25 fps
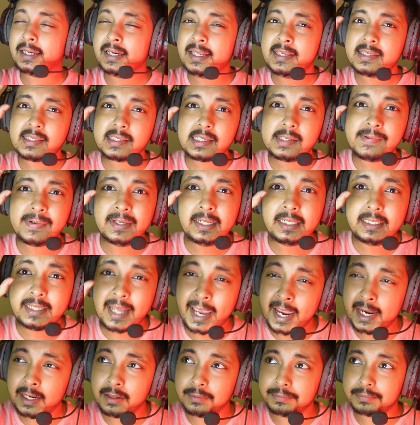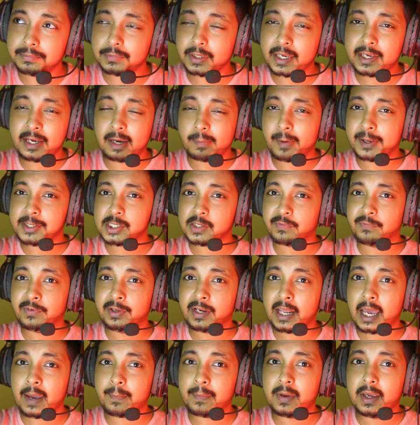least even 10GB of
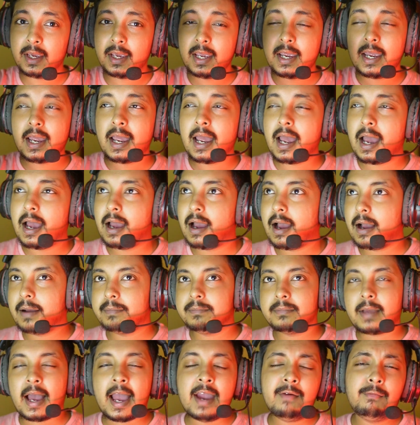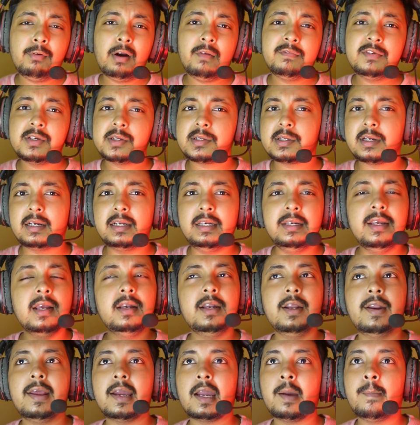VRAM, I would have just
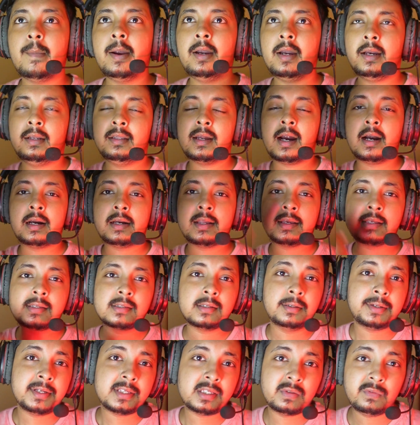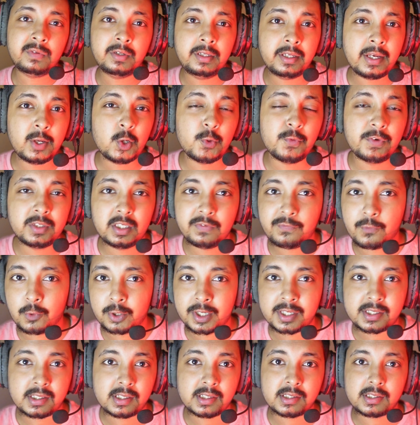clearly recommended the RTX 3070 Ti over the
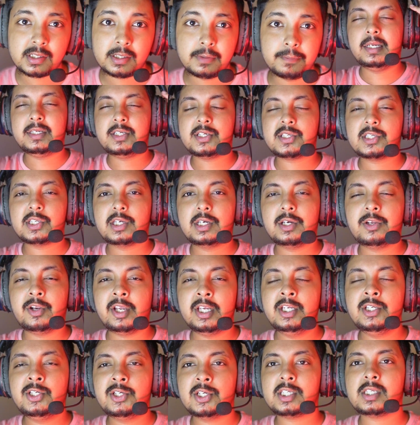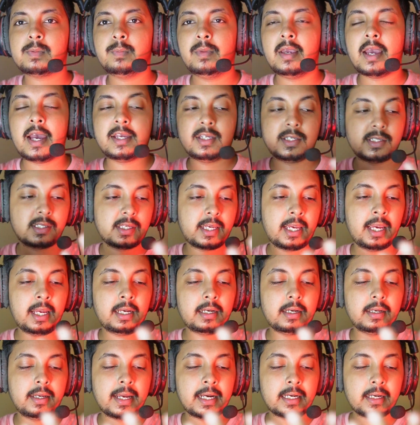4060. It just cringes me. I just
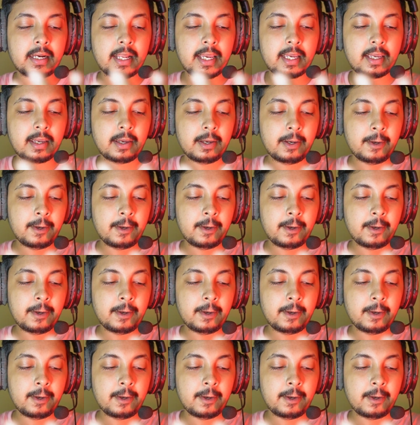get like,